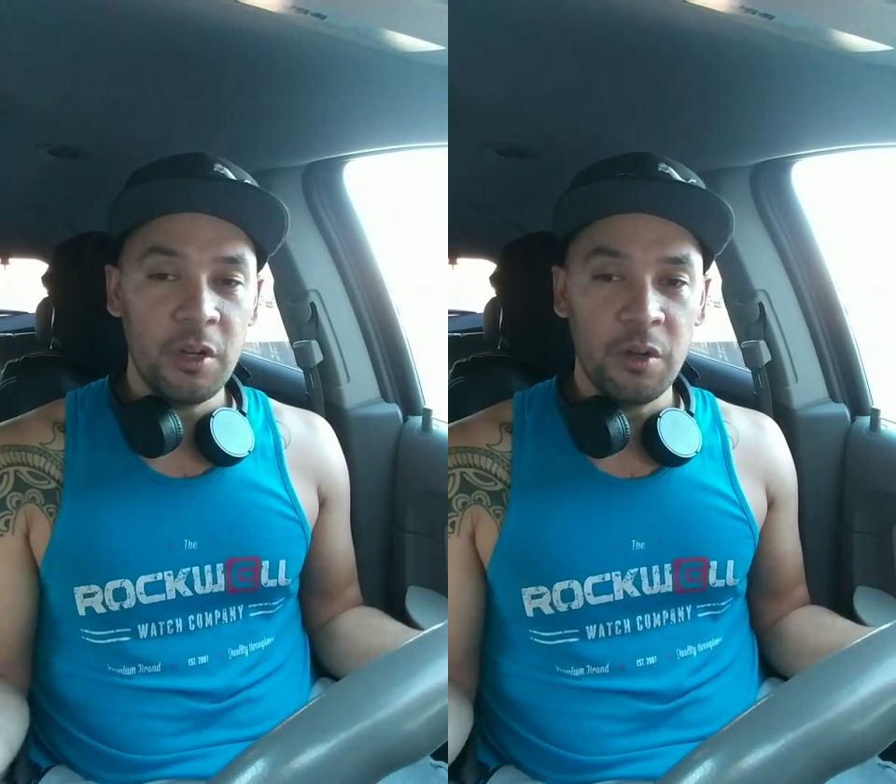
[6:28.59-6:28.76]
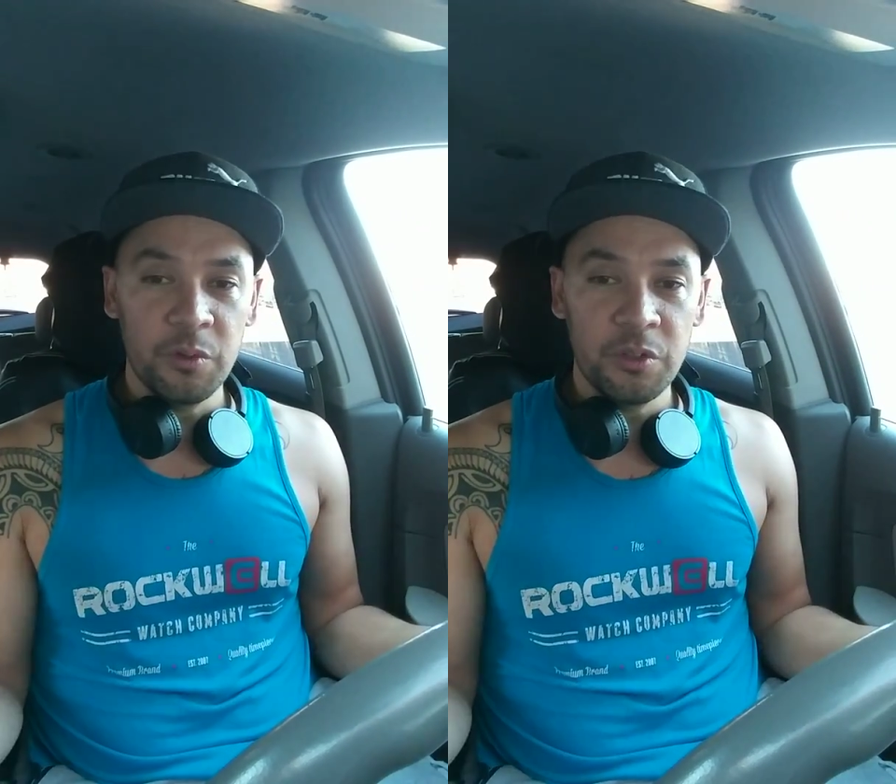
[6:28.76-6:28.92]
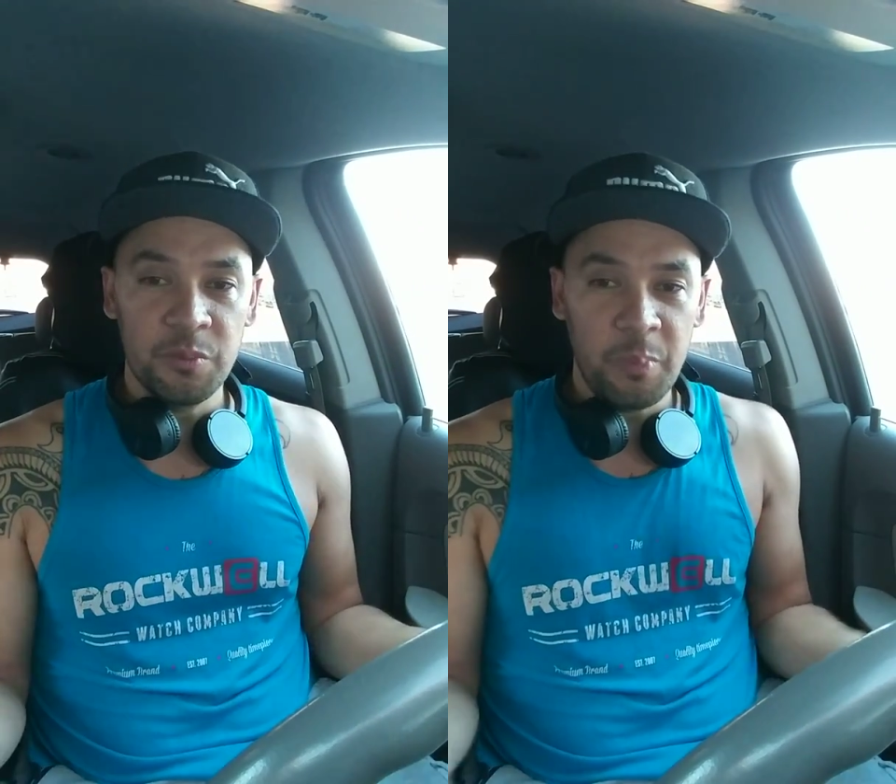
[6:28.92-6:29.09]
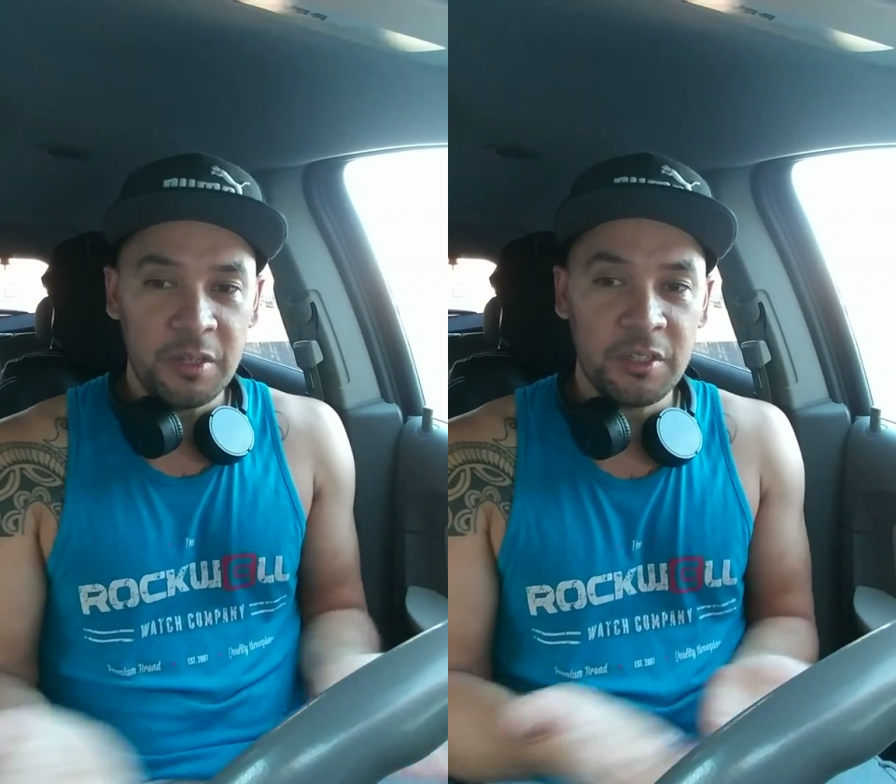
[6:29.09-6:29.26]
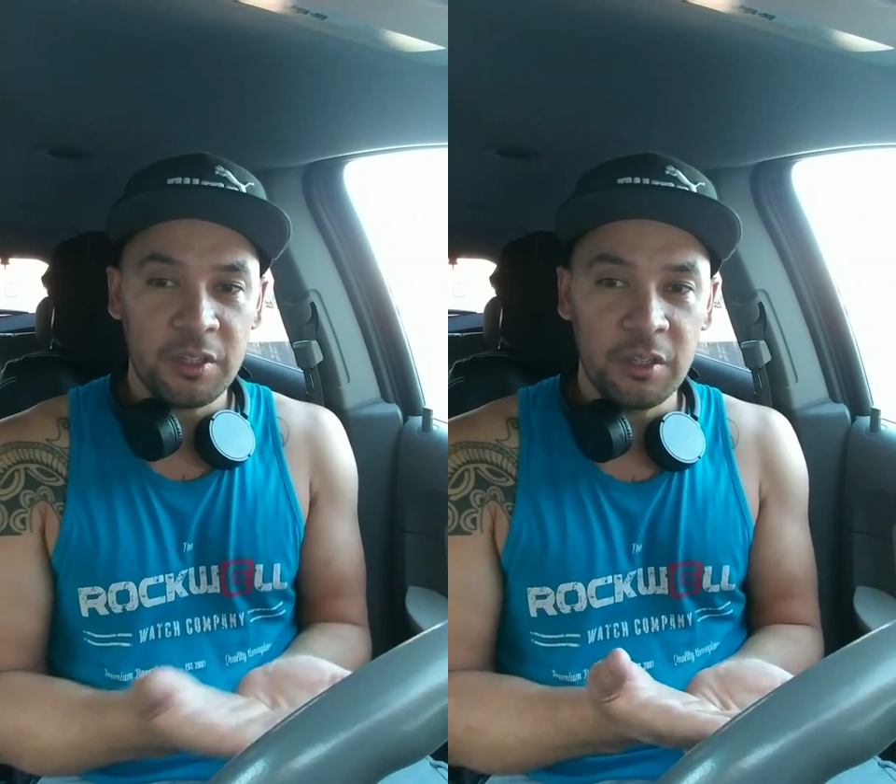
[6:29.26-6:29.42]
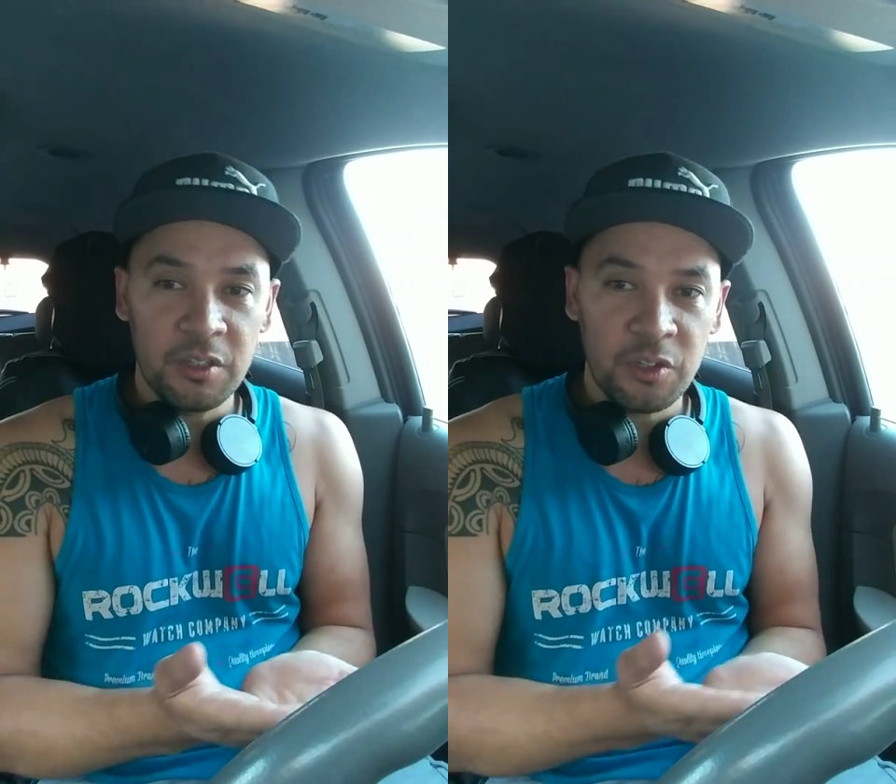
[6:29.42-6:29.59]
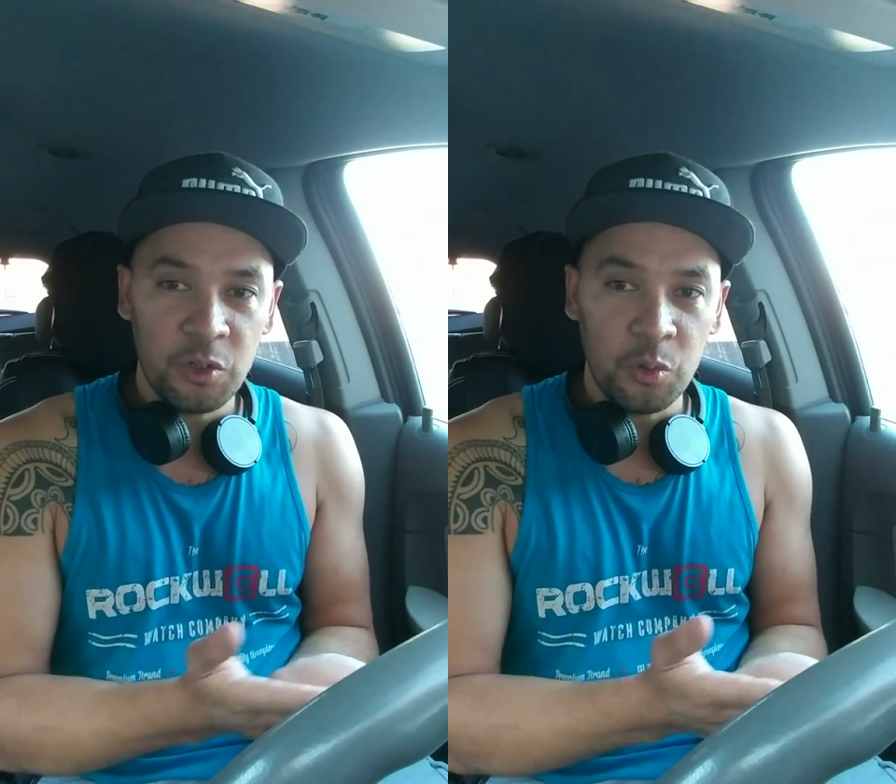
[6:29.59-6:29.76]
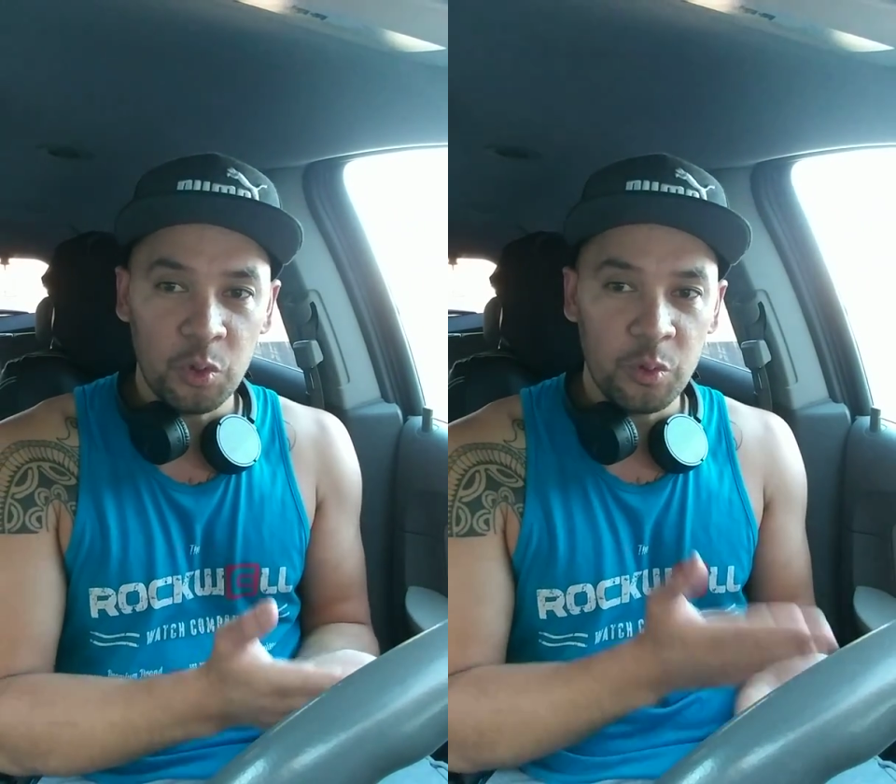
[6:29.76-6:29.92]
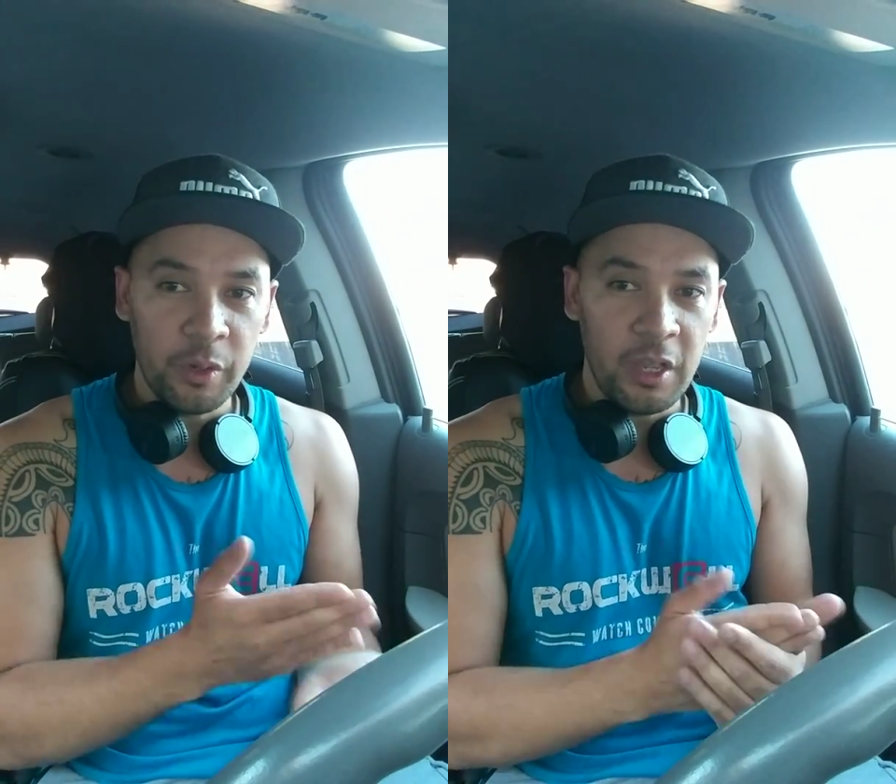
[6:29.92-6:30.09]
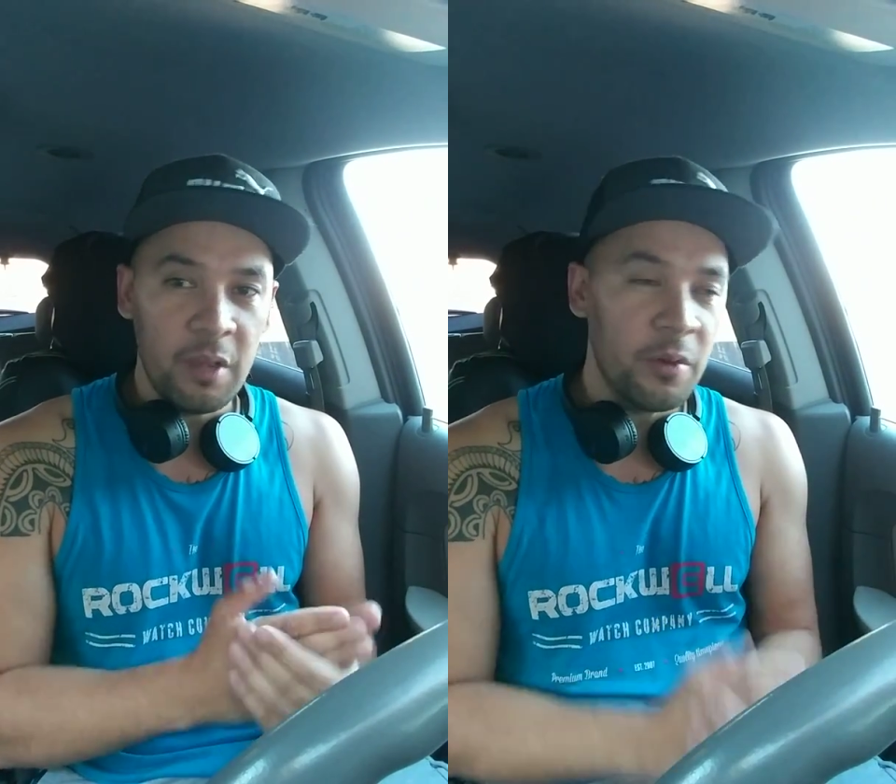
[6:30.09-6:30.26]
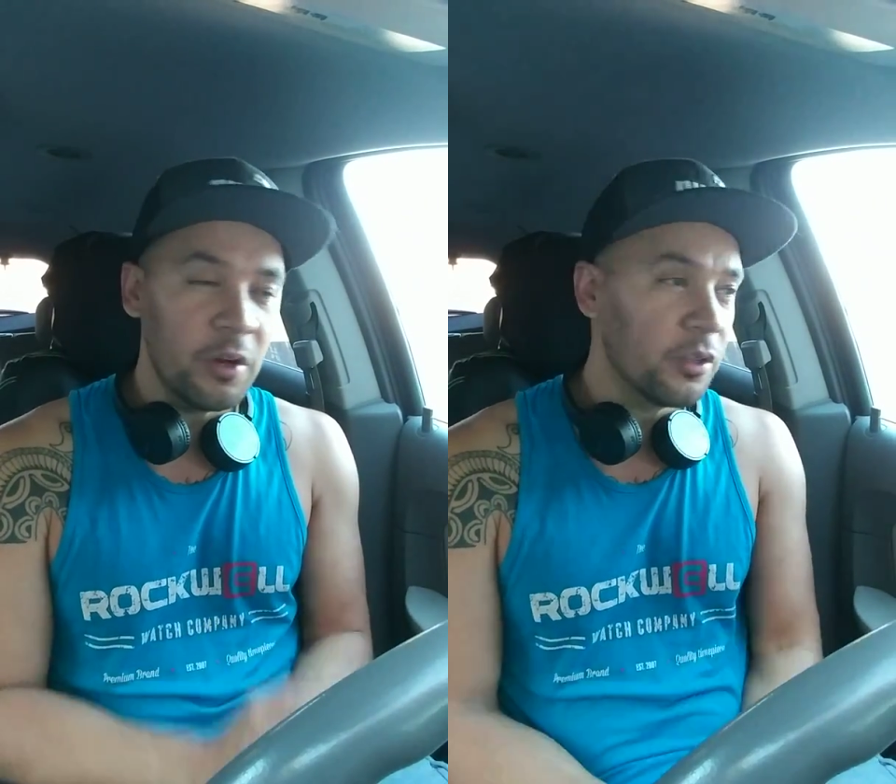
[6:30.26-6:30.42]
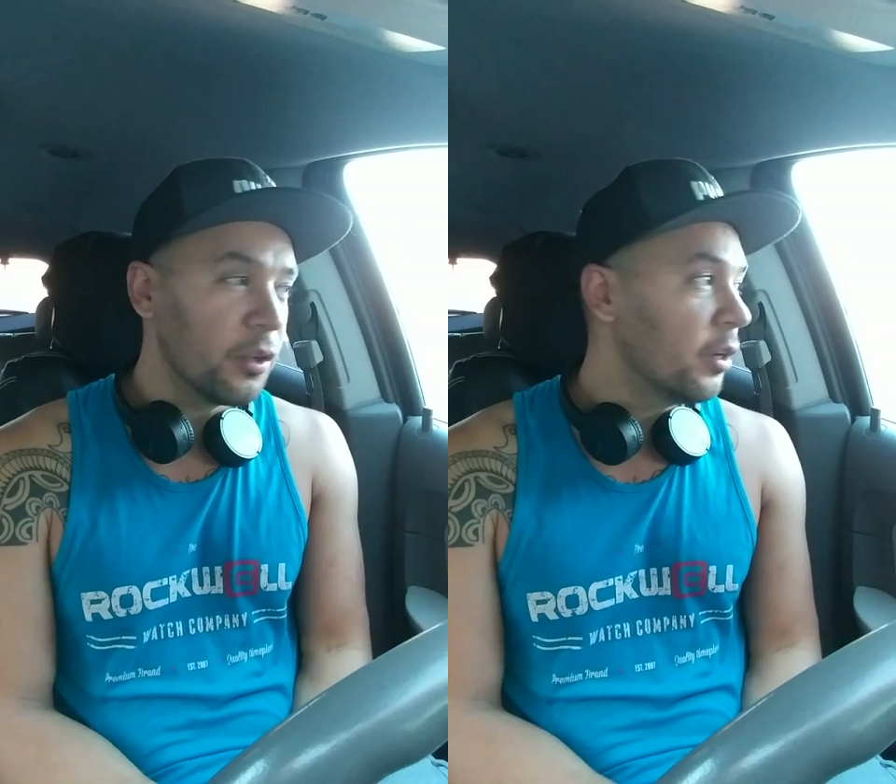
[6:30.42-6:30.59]
is basically a school. We came
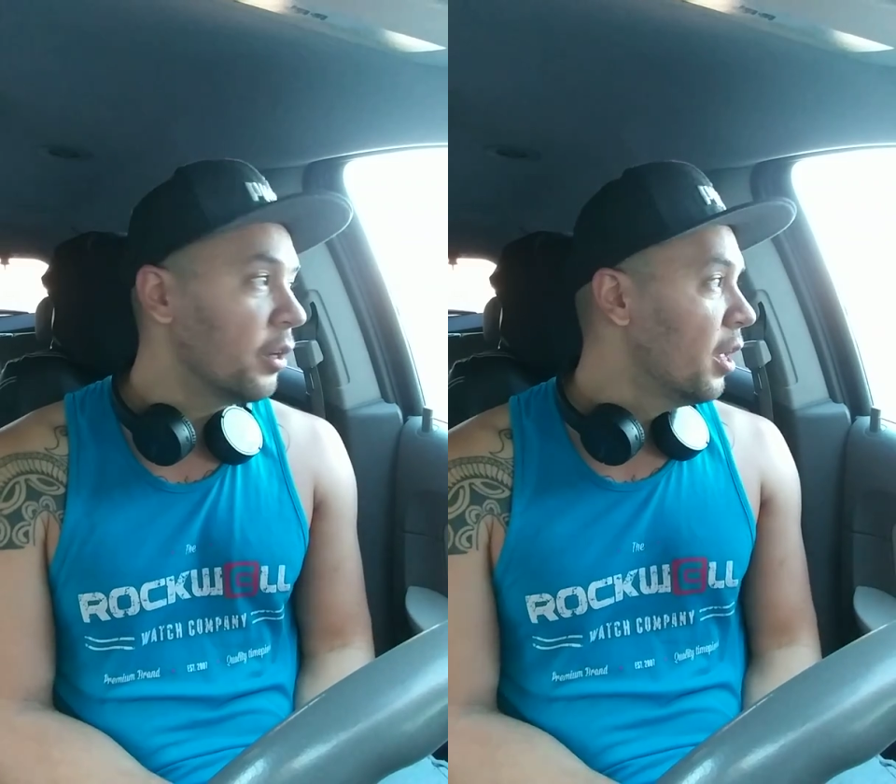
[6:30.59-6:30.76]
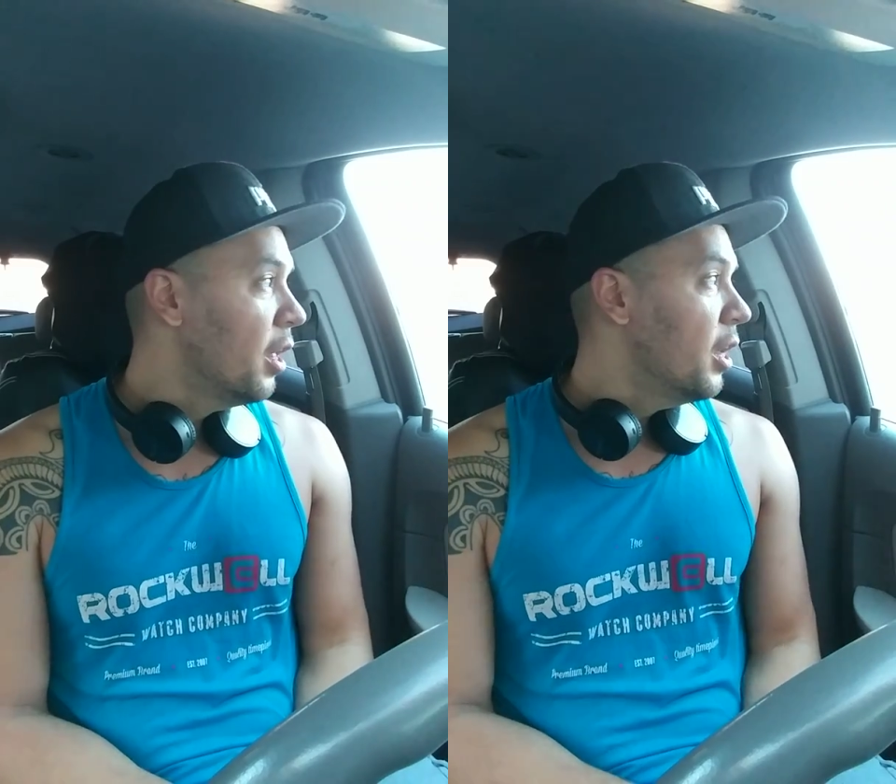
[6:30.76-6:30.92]
here to learn.